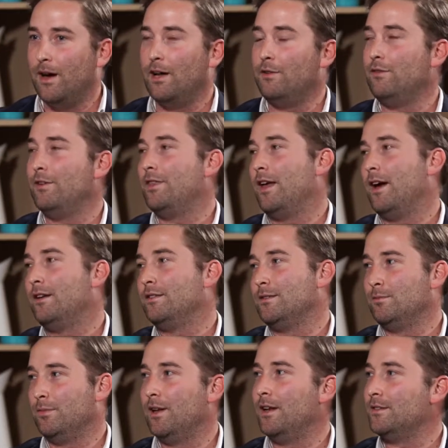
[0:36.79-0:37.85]

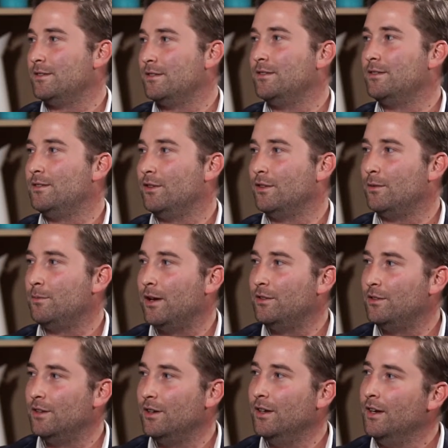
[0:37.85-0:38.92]
$100,000+
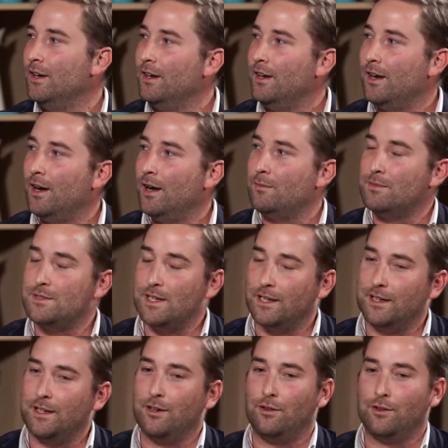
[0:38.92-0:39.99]
budget,
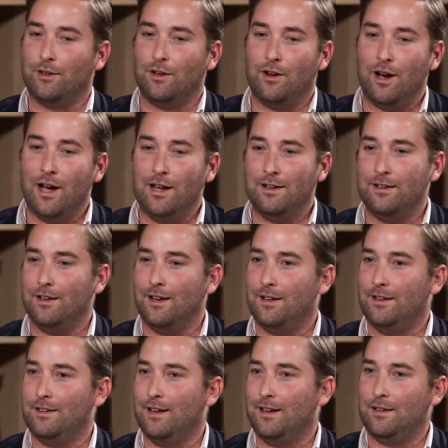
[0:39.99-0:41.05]
selling it online
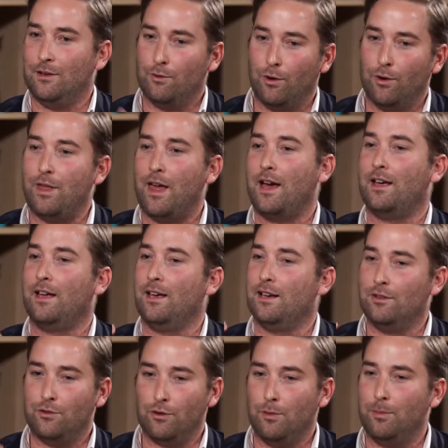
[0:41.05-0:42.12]
and growth
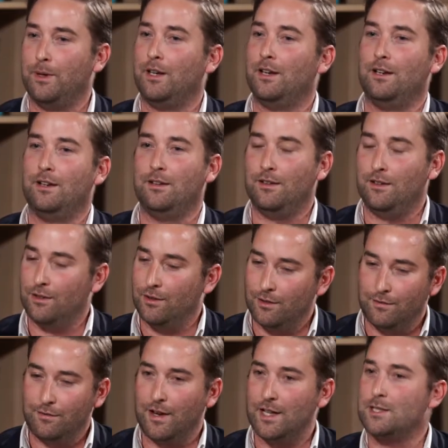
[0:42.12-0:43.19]
hacking and dropping it in
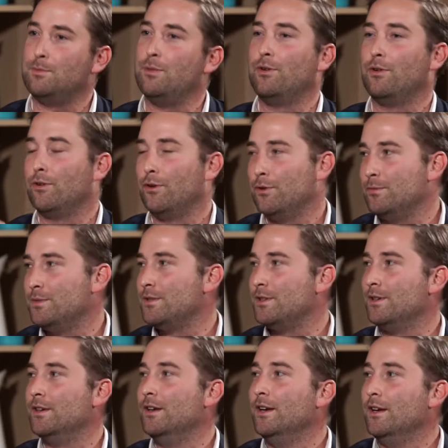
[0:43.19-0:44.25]
the Facebook groups
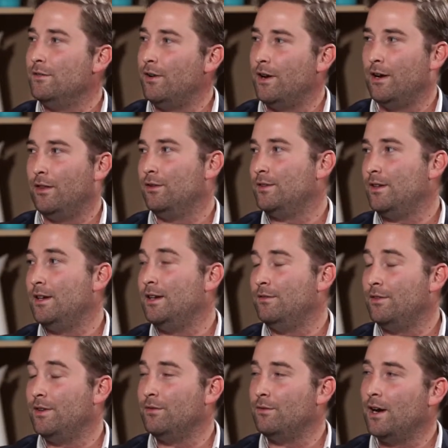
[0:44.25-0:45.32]
and finding those
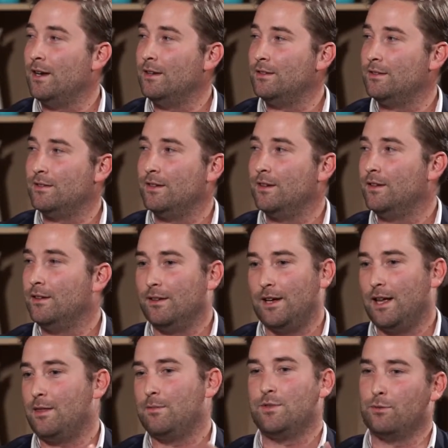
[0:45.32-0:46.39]
innovative ways to
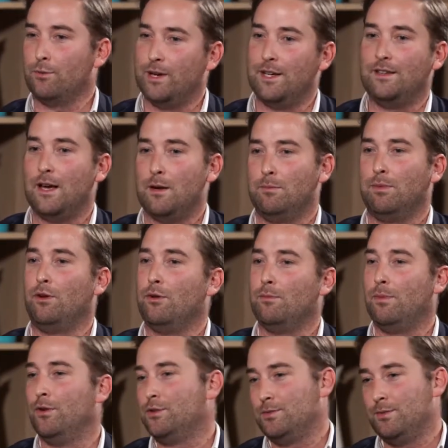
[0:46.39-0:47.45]
get them to read that
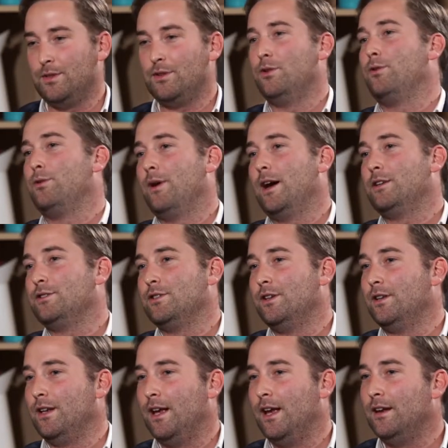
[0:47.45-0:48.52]
blog post with call to action
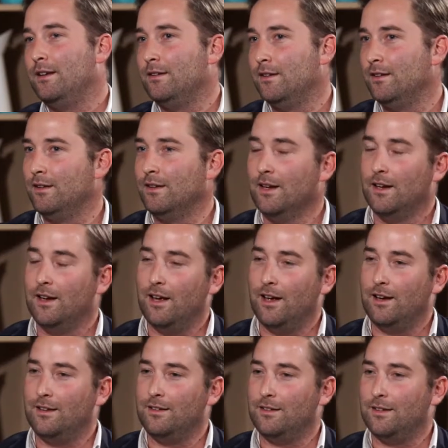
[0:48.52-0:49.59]
at the end
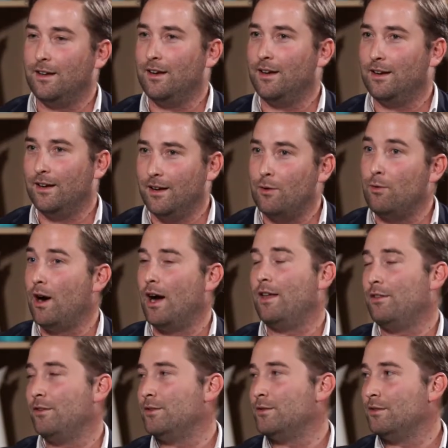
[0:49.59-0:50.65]
and
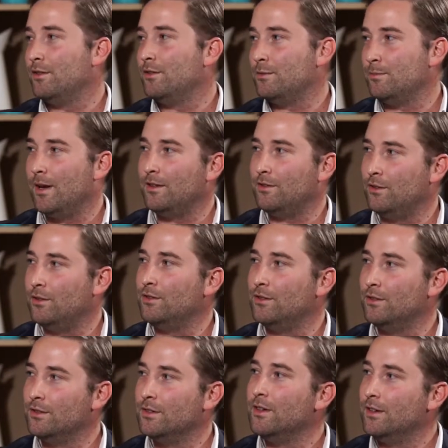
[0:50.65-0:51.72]
acquire those mass
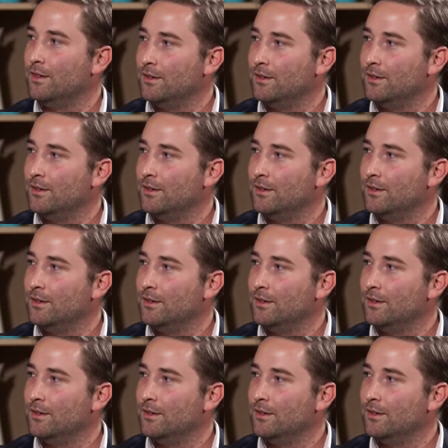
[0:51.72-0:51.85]
users.